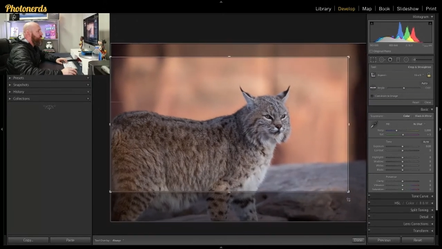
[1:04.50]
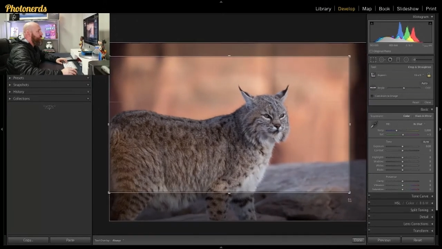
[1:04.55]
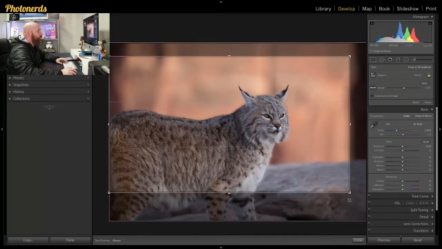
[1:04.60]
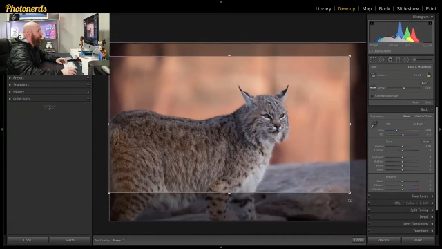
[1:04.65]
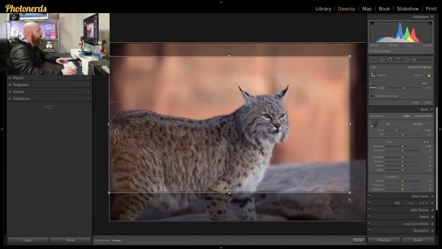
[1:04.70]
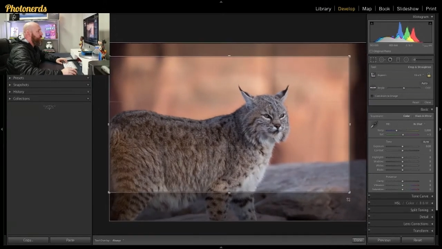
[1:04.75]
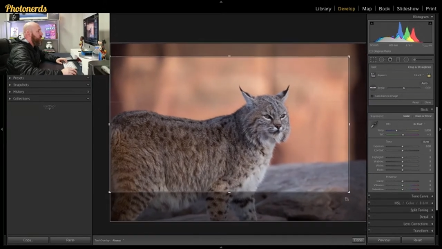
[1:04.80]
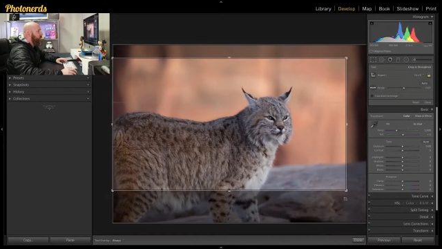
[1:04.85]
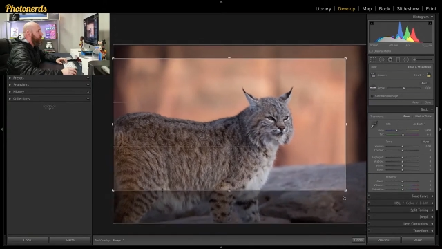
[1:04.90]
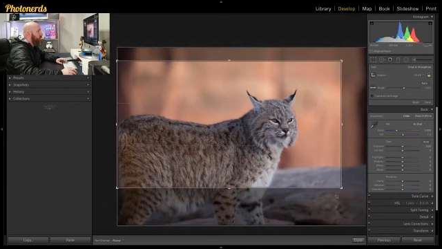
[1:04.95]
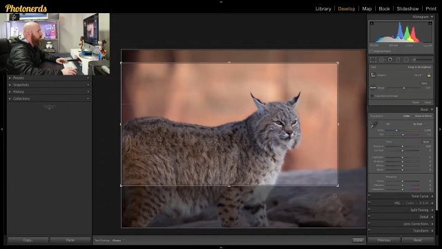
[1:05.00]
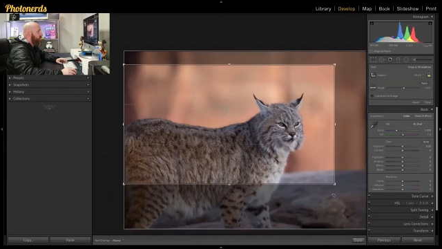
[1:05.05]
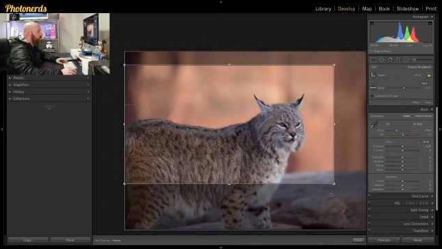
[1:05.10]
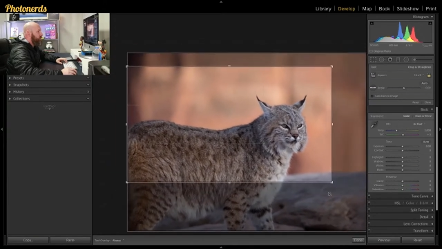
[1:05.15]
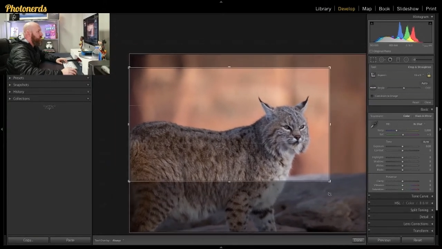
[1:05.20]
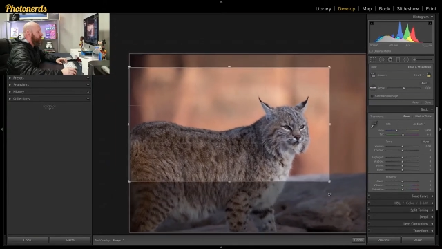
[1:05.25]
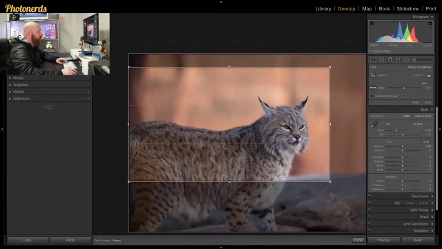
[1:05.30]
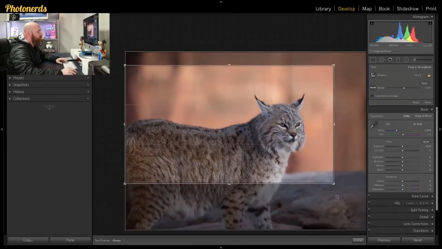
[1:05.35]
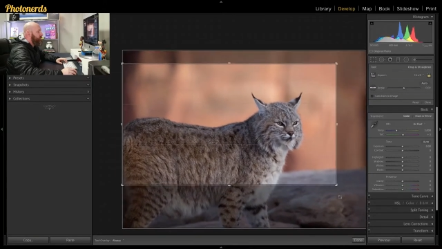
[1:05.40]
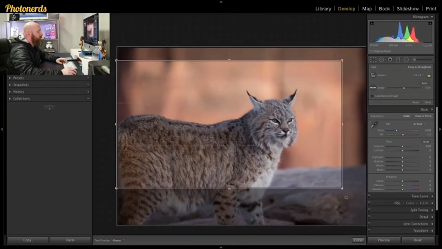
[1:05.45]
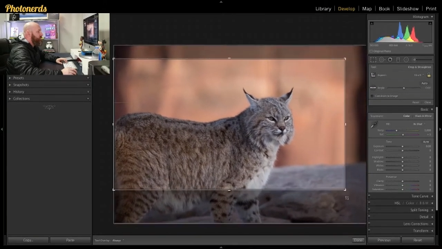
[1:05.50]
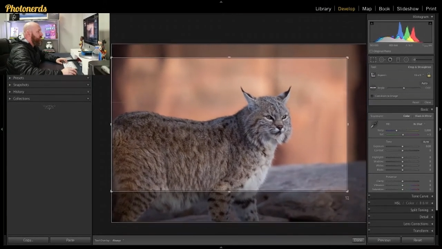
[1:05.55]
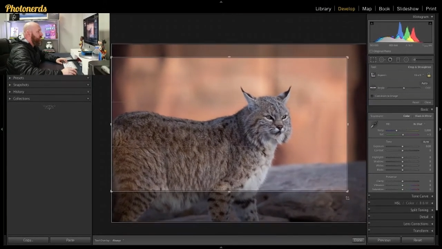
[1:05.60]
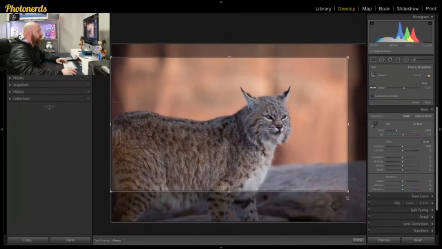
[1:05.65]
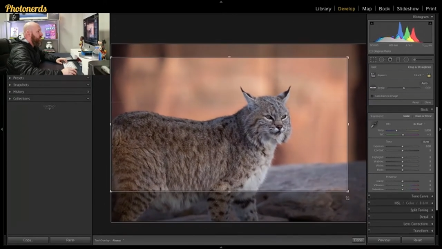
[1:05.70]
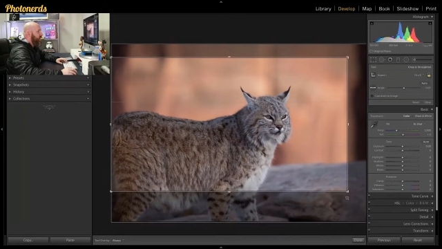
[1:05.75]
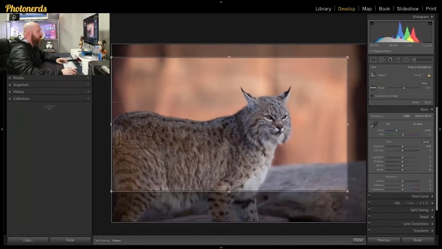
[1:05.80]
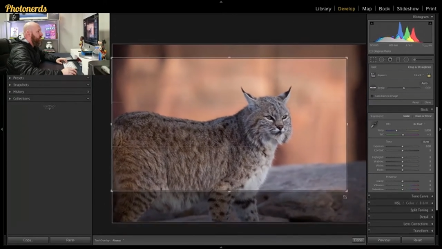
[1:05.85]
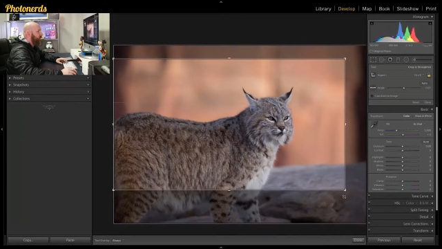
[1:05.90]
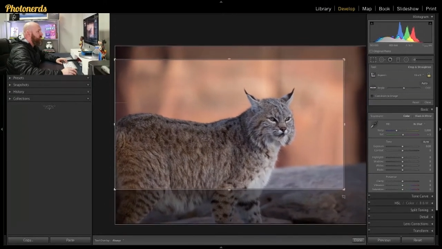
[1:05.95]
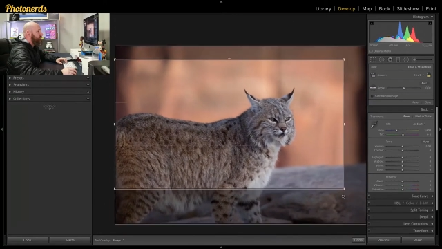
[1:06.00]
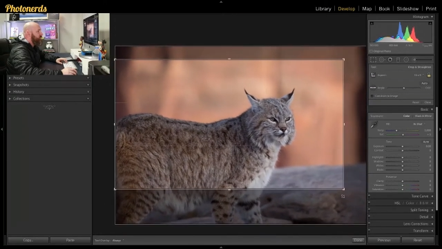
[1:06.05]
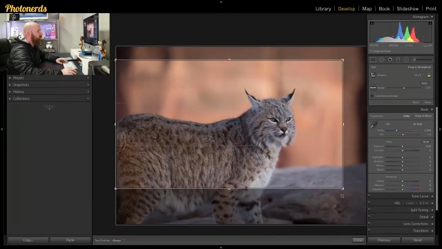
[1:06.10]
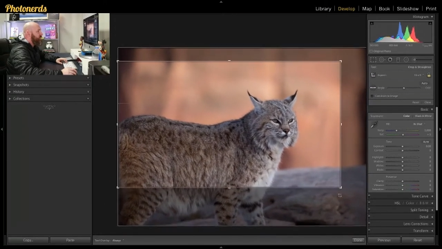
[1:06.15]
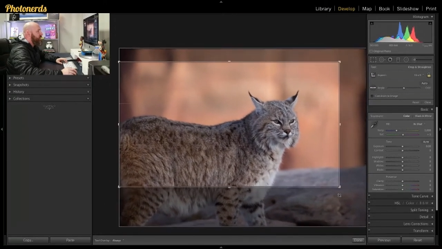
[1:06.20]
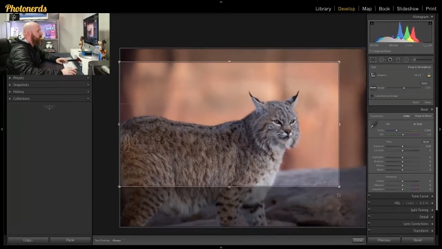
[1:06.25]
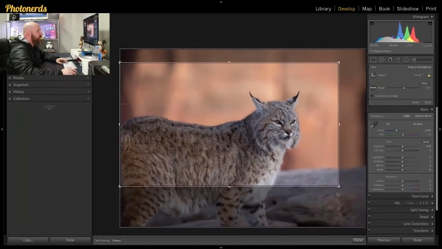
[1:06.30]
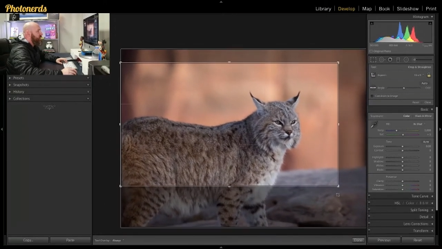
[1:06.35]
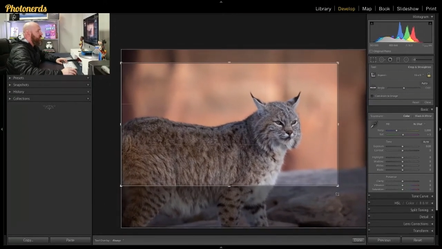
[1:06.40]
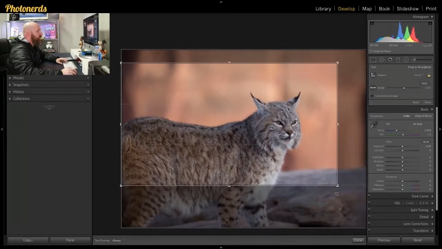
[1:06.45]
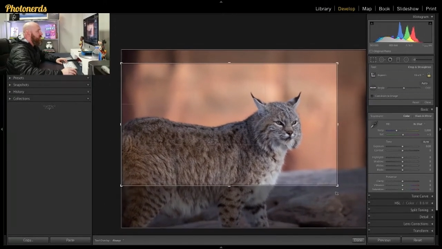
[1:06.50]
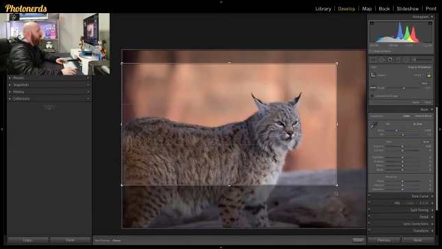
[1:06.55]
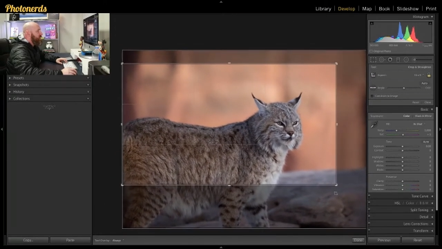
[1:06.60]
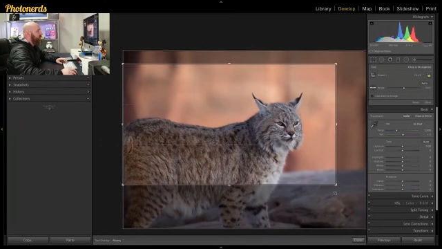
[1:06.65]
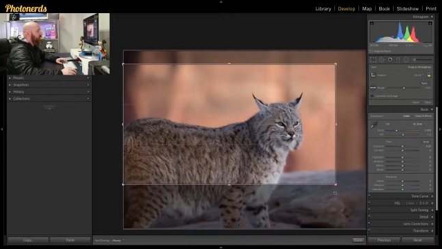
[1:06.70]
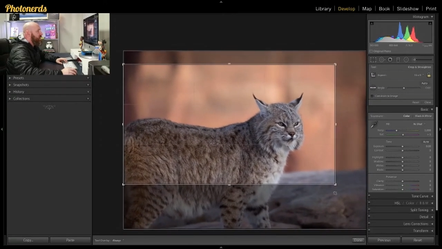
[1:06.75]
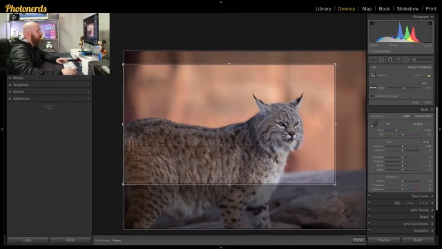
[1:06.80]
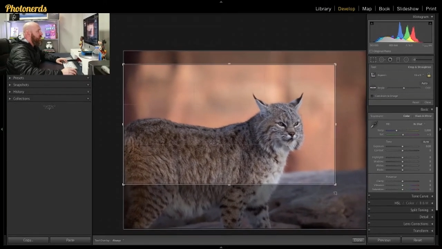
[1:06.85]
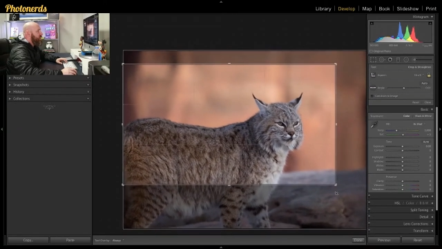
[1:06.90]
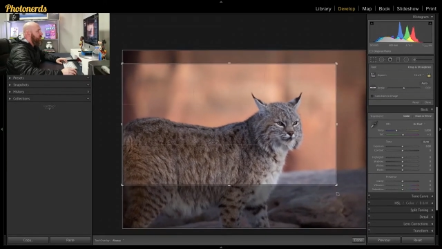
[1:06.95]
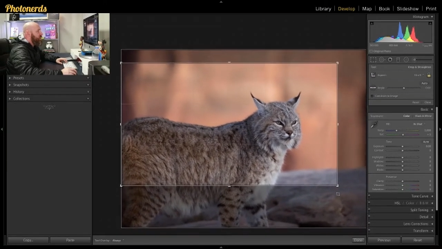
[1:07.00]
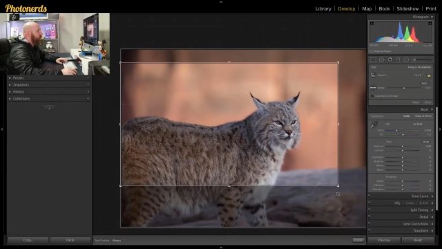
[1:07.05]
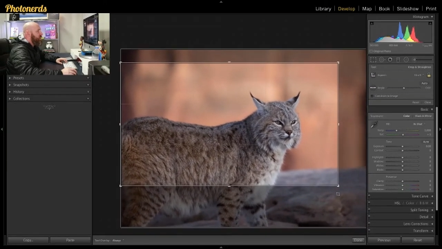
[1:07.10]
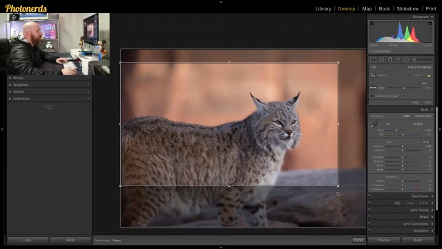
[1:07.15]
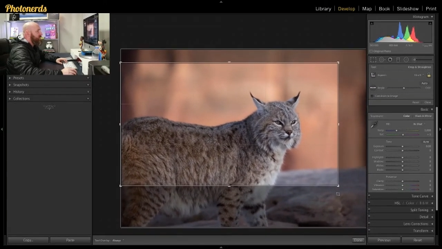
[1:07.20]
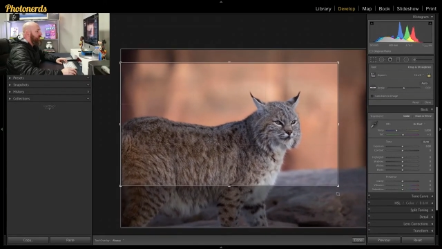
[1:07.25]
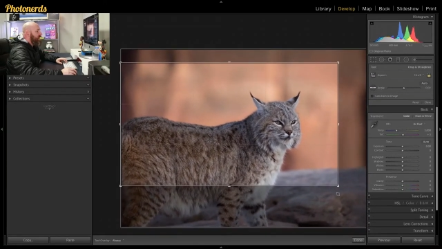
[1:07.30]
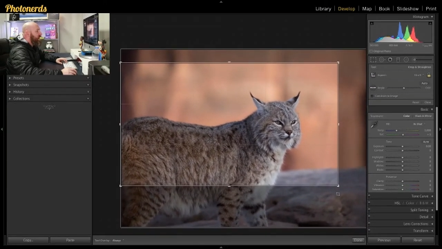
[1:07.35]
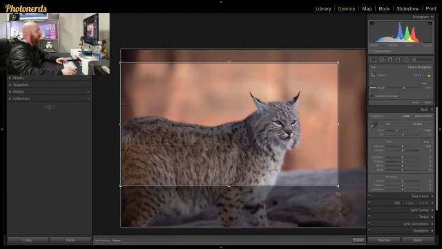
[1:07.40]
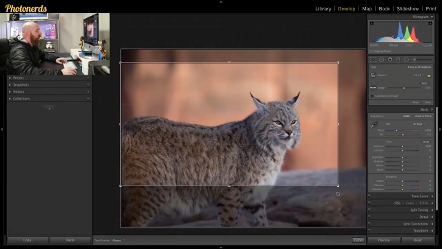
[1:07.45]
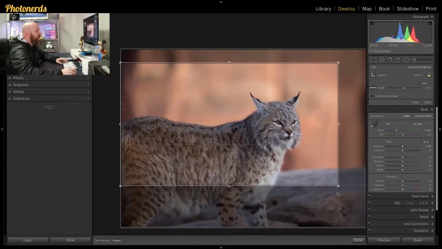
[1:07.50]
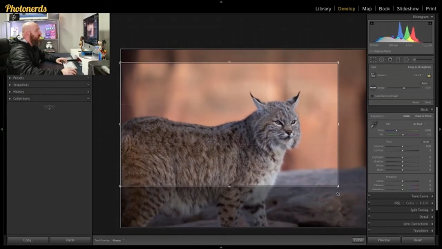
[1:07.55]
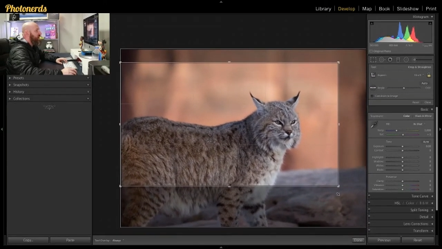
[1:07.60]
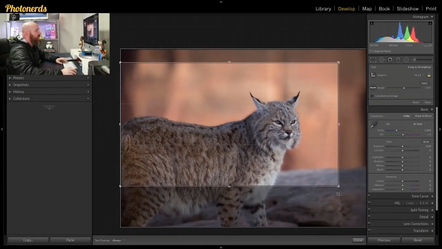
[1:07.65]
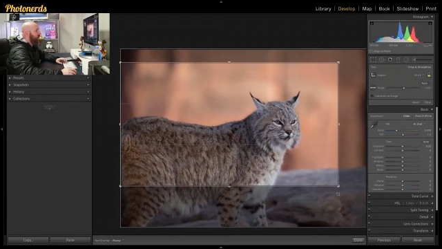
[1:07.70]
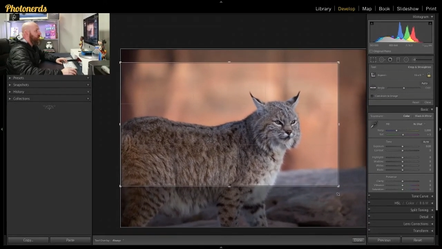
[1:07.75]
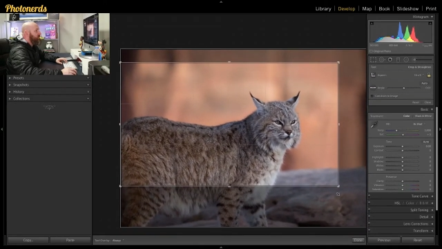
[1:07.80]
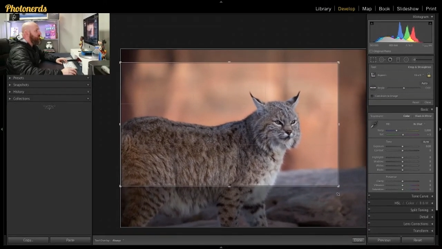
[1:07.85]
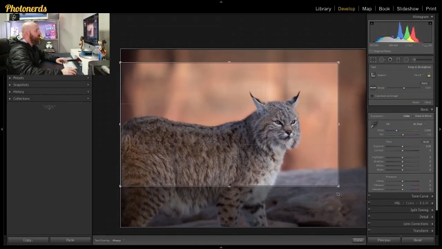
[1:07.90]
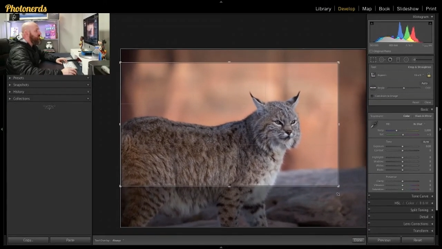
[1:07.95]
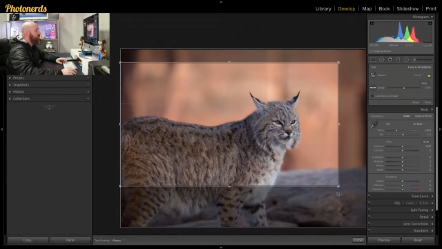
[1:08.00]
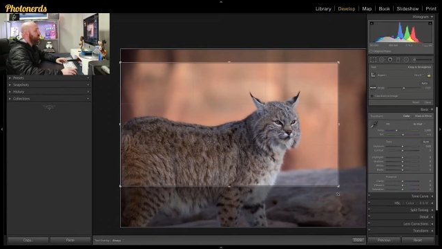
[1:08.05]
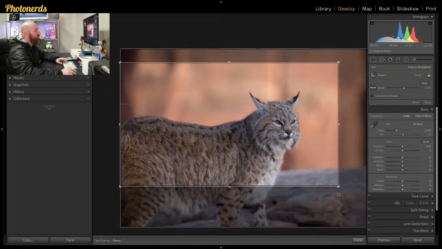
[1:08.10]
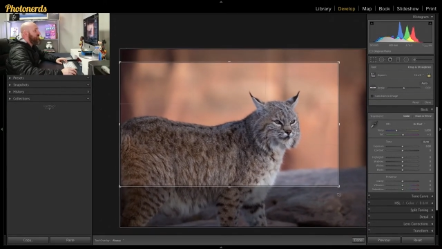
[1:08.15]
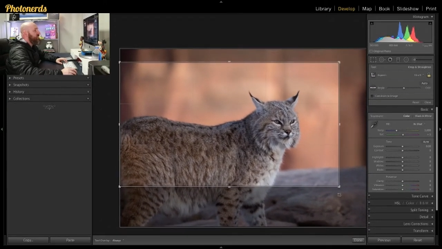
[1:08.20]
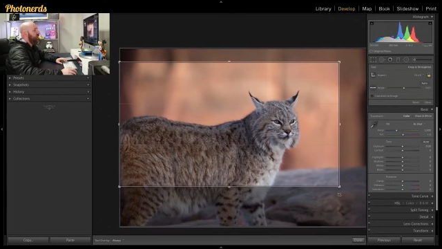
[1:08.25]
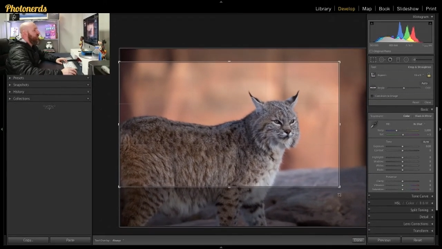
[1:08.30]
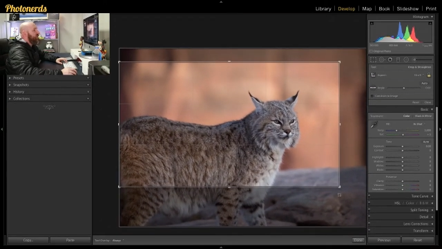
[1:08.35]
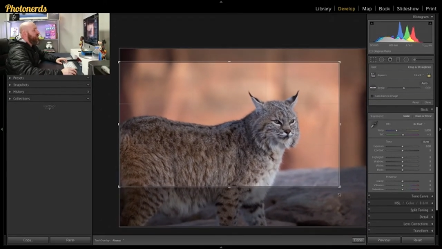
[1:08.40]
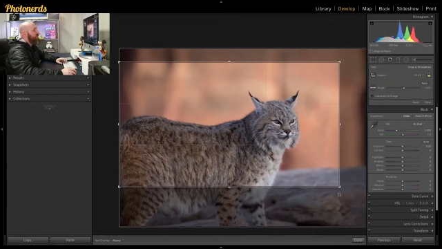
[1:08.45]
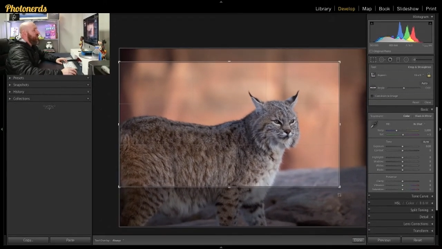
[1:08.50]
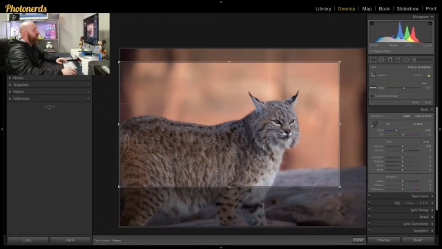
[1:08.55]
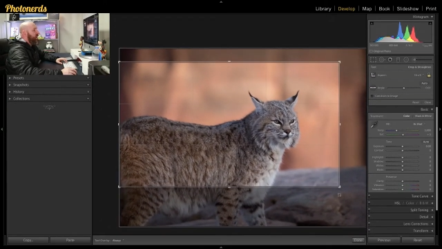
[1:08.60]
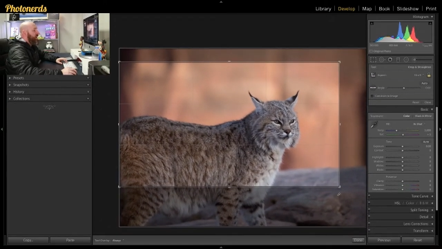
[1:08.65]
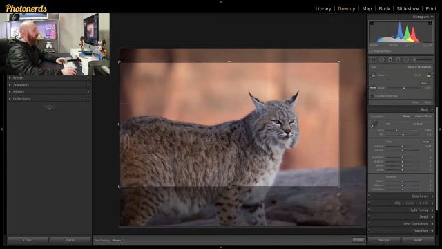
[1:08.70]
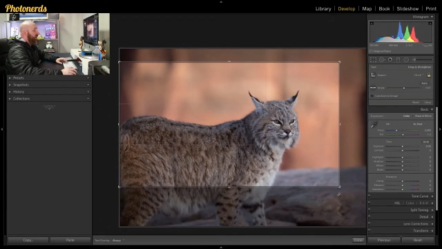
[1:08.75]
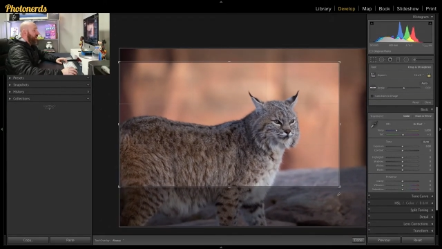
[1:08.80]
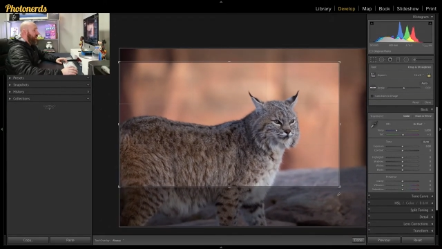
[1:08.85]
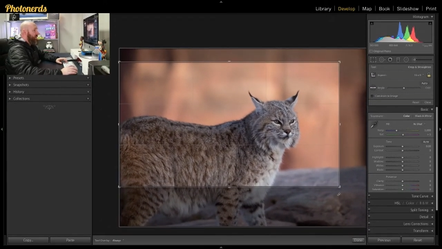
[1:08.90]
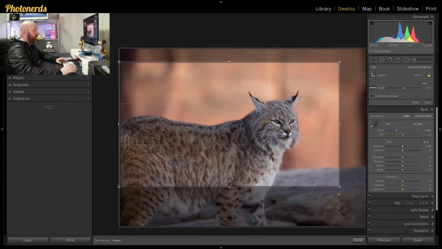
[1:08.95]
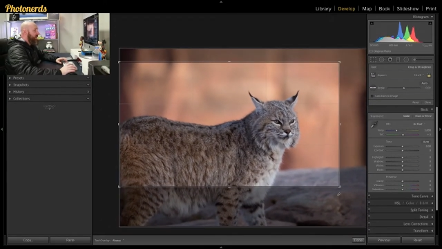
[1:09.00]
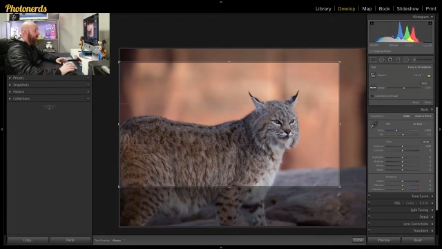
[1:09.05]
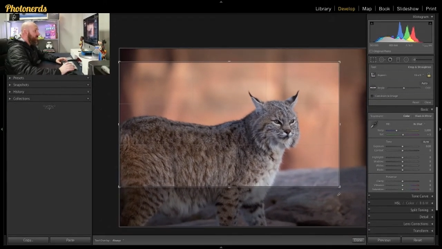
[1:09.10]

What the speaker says: Nobody's mouth can be seen.